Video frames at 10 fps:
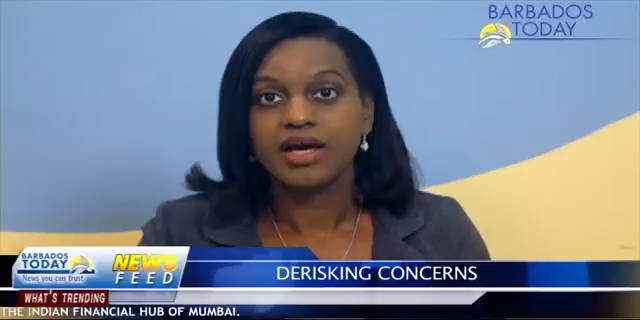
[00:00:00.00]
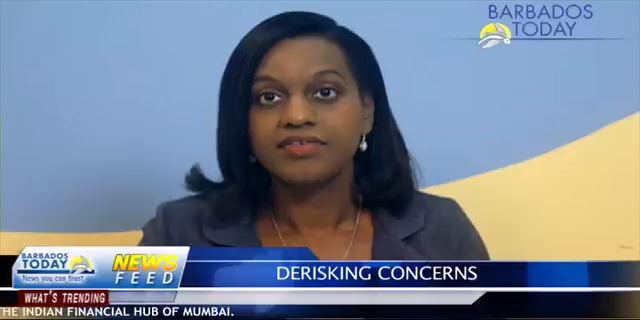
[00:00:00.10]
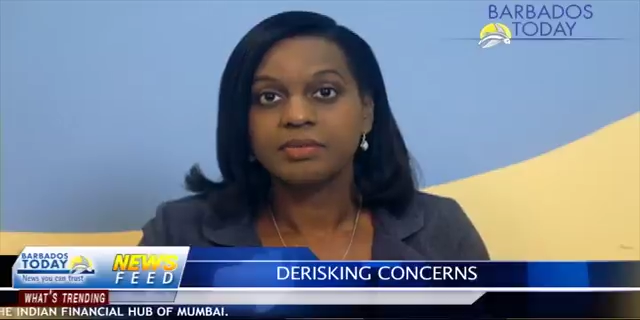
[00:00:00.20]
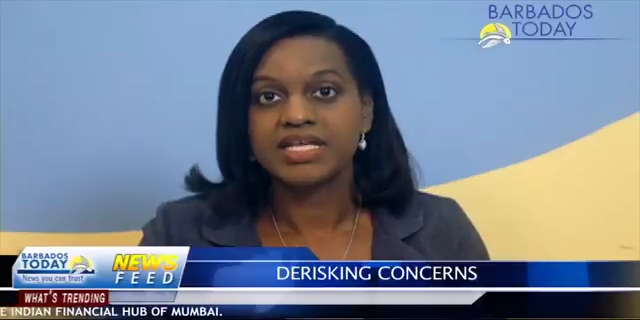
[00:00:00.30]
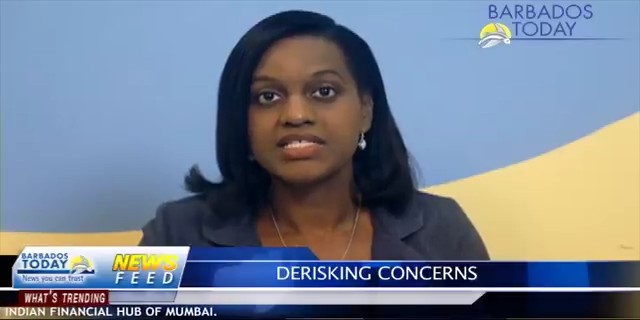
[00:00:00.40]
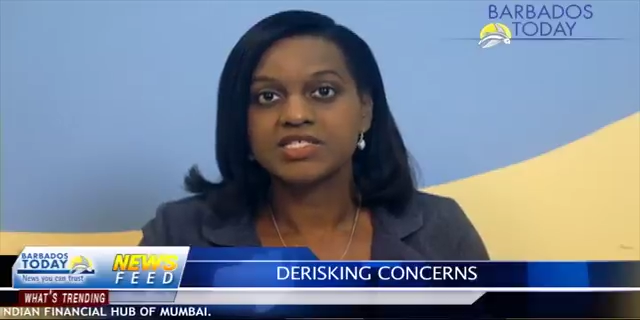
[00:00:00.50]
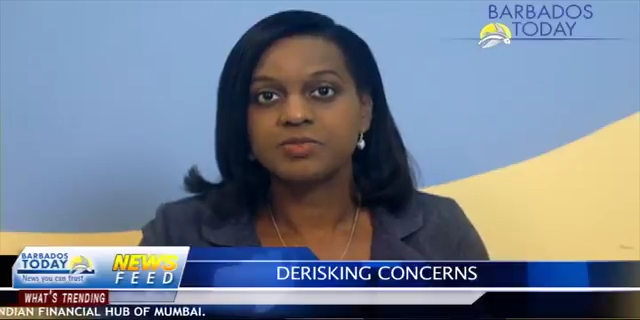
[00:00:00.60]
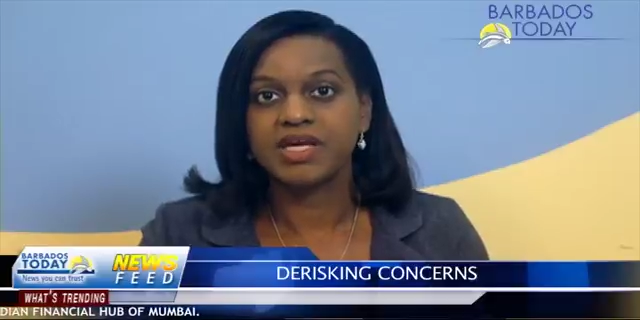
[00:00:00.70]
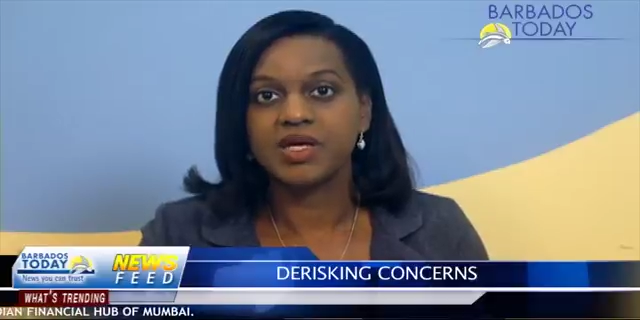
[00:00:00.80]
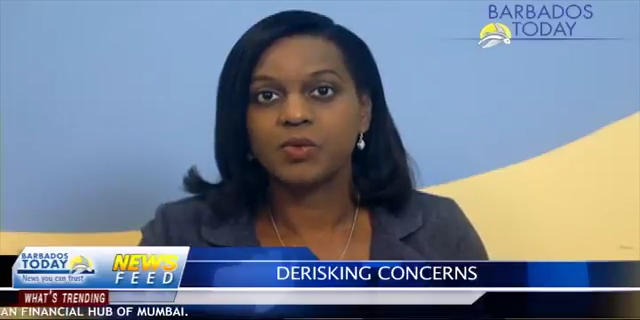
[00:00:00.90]
Government is
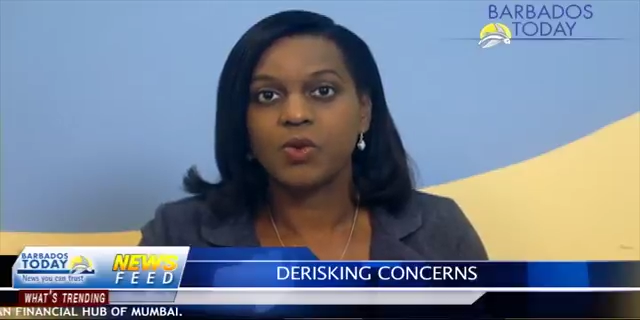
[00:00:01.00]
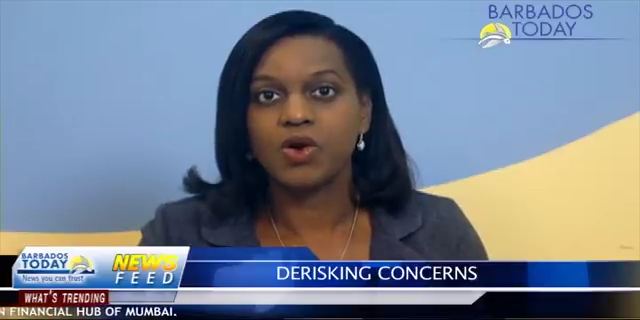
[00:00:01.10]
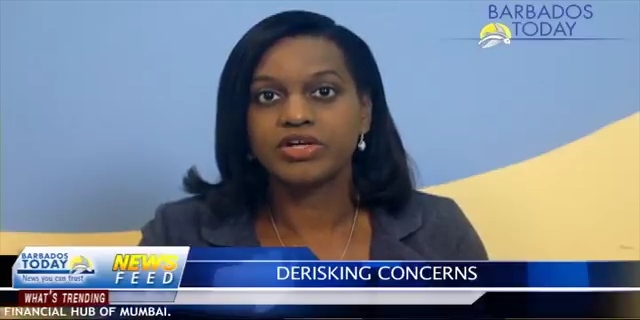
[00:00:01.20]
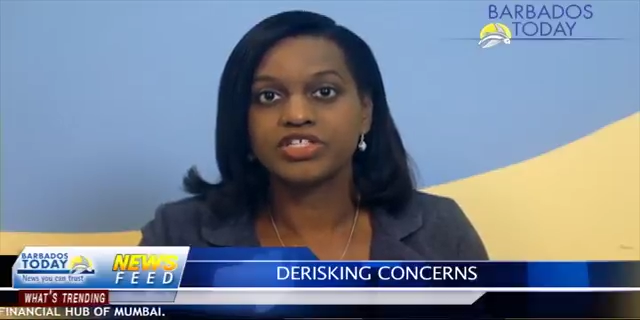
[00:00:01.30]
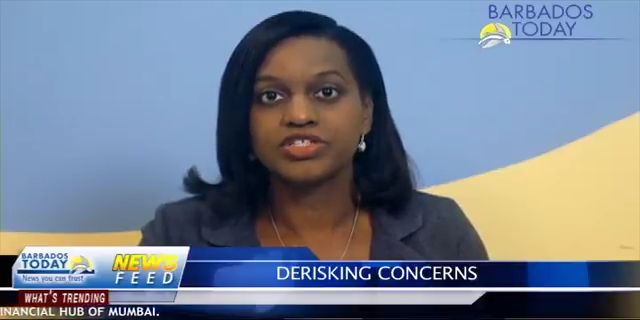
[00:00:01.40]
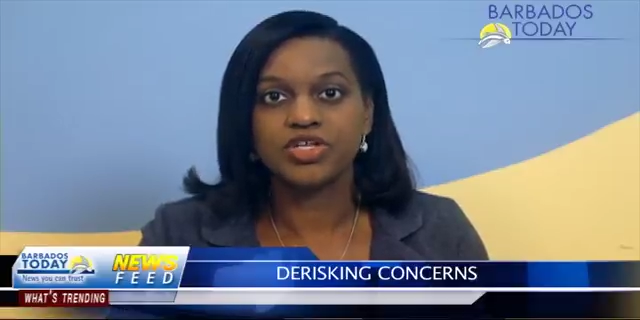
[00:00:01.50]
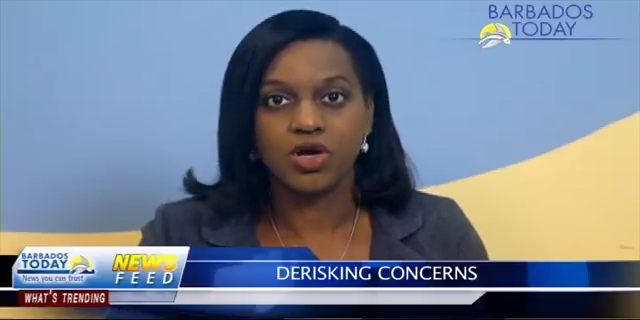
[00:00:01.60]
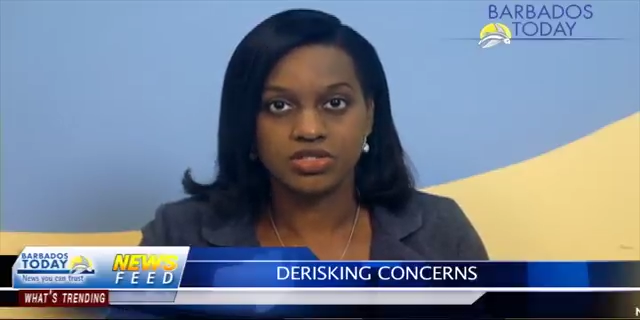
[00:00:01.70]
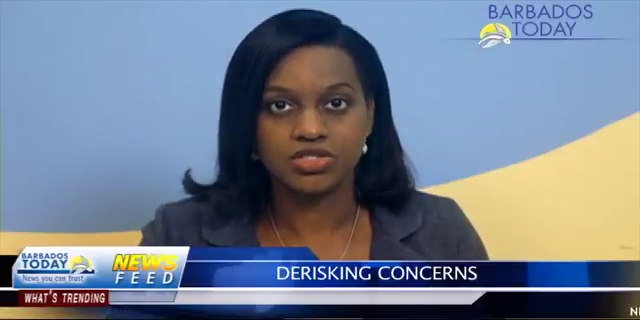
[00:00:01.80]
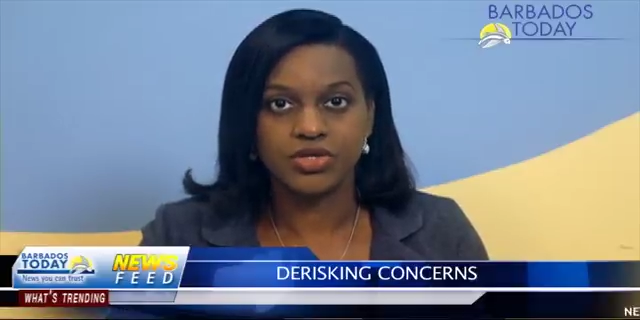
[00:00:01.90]
being warned
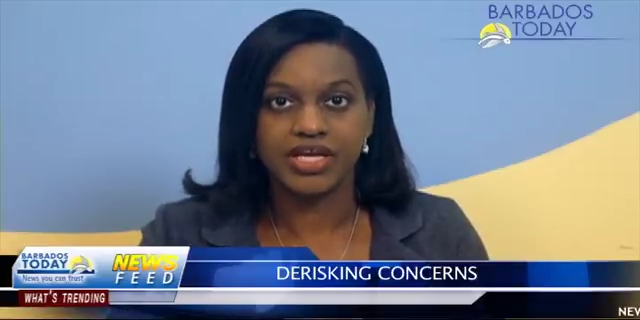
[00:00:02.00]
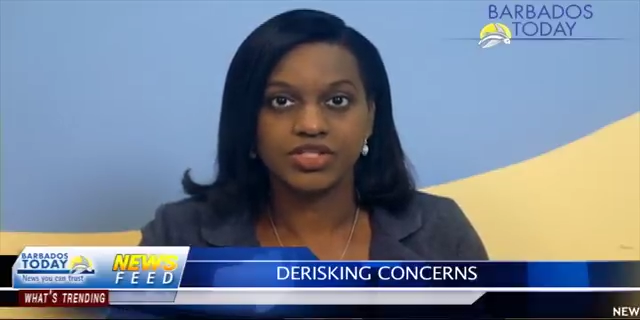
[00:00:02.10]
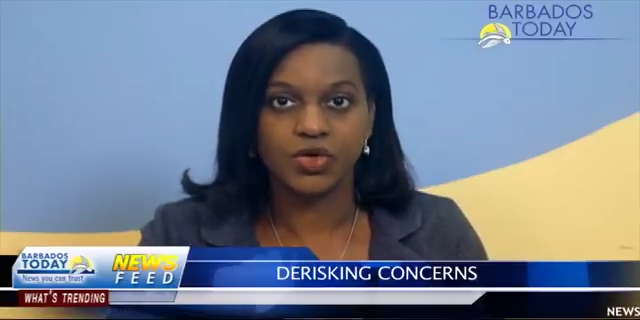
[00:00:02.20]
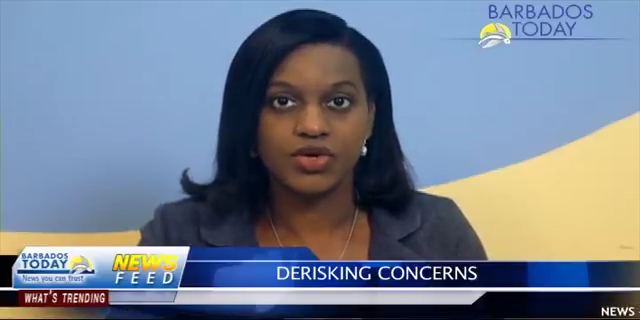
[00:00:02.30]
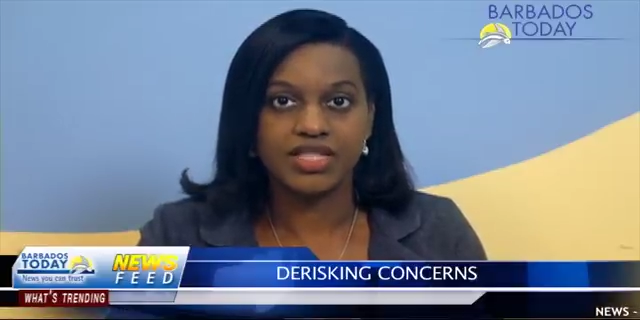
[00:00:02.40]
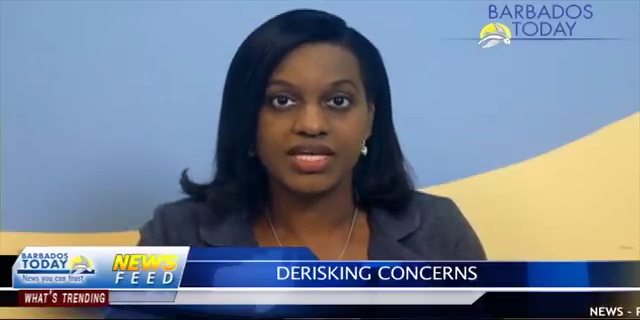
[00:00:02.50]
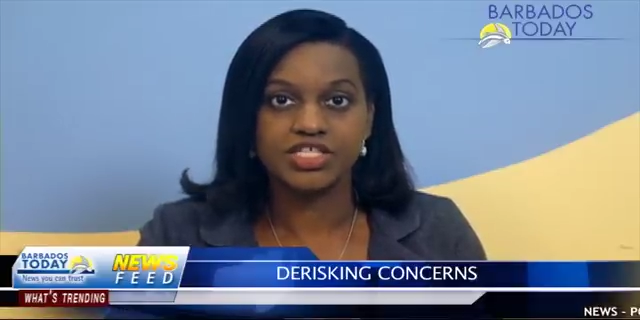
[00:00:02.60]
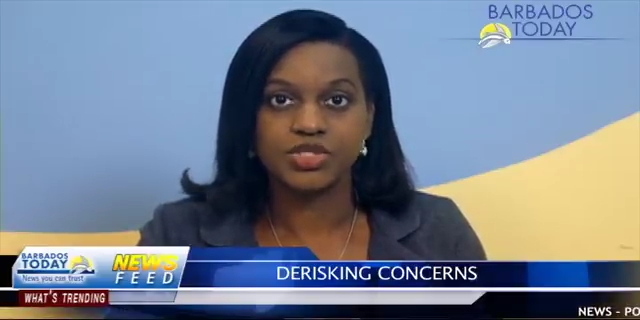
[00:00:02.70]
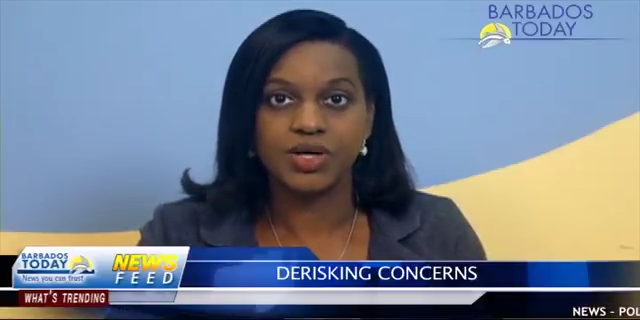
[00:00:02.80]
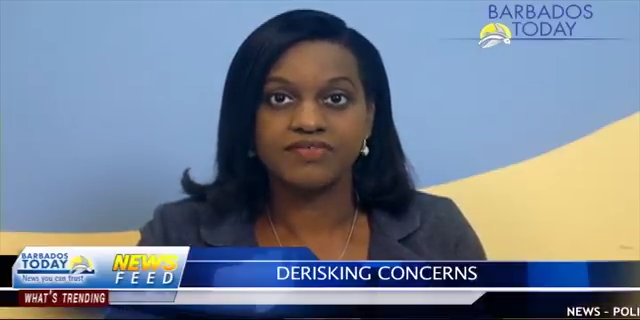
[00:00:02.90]
not to ignore the
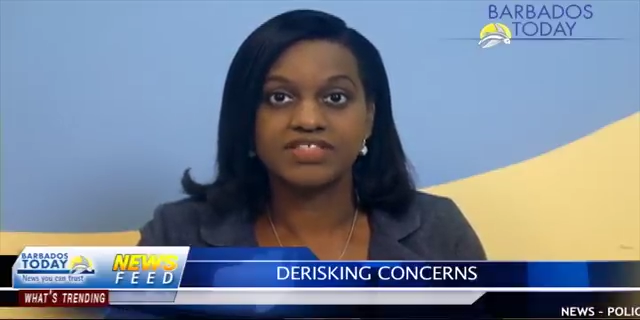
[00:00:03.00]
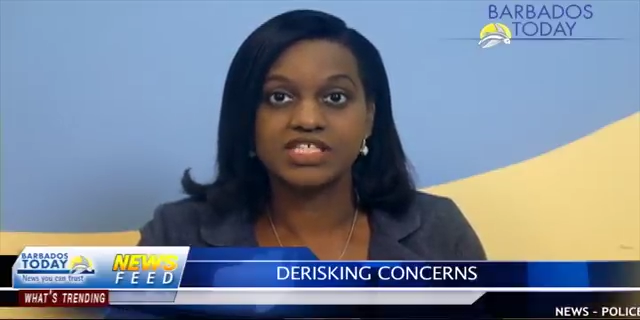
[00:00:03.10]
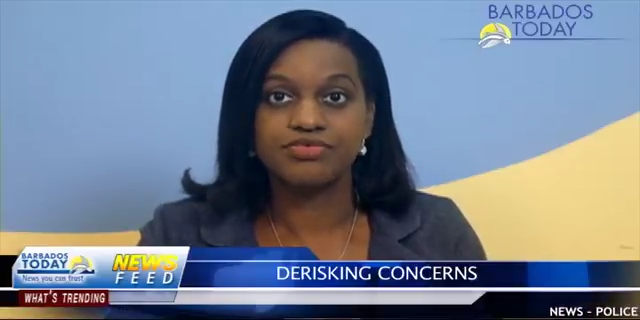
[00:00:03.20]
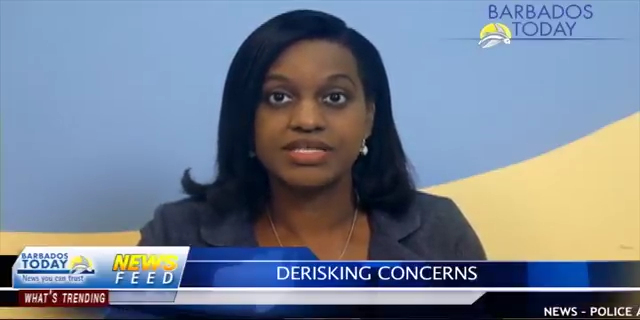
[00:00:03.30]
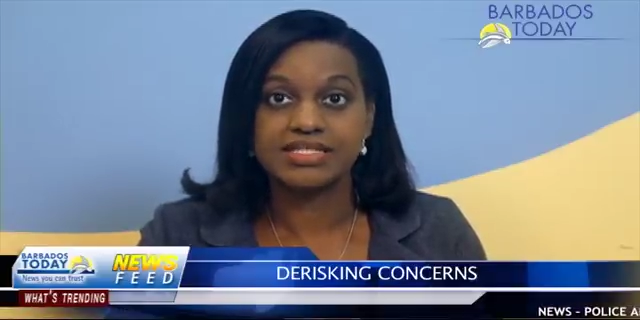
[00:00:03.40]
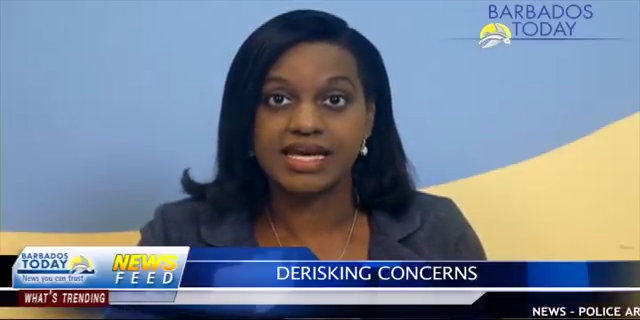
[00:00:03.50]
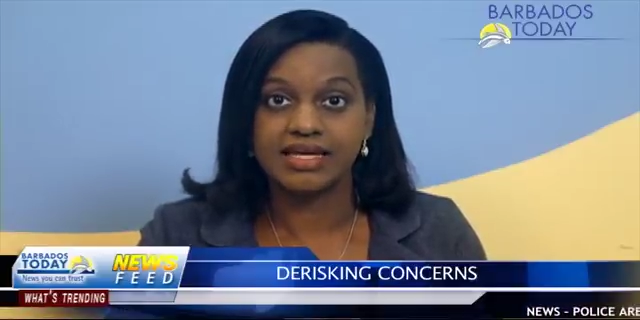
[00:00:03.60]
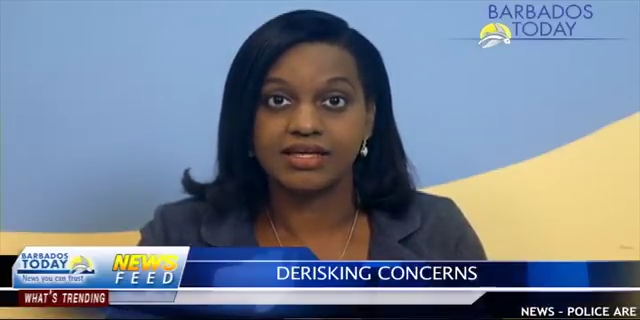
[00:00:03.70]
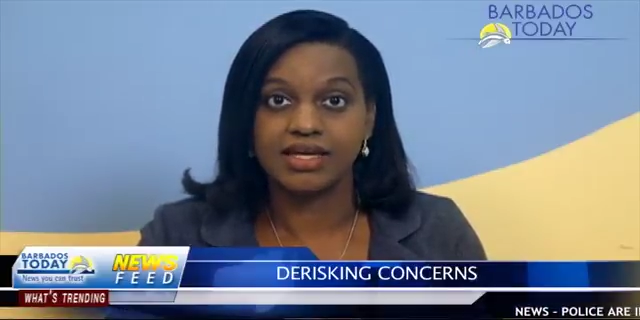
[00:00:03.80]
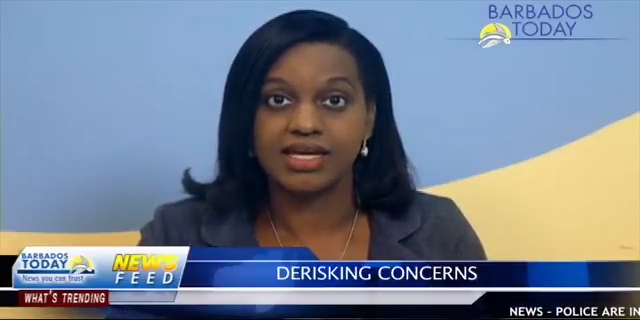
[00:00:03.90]
issue of de risking,